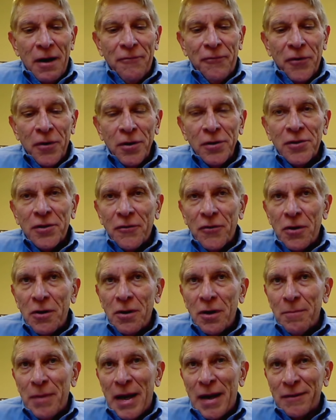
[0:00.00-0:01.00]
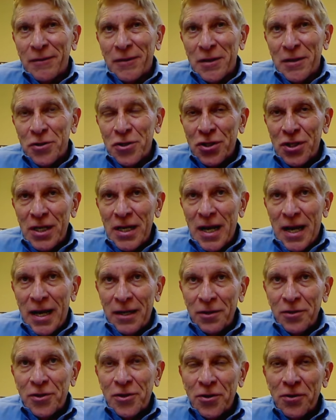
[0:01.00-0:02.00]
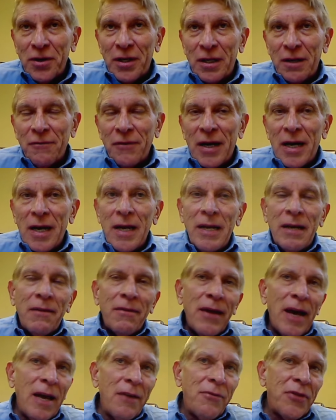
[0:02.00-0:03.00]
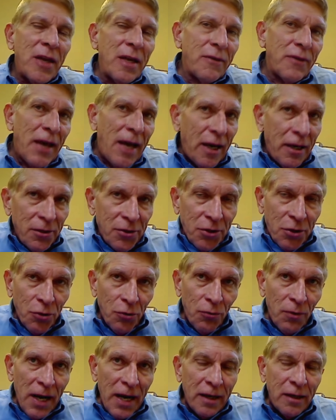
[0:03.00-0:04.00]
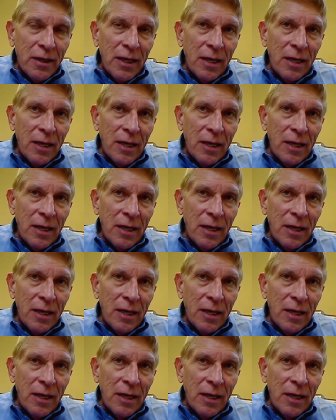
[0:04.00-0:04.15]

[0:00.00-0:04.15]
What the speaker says: First of all, about this Shiite and Sunni divide, I think that is correct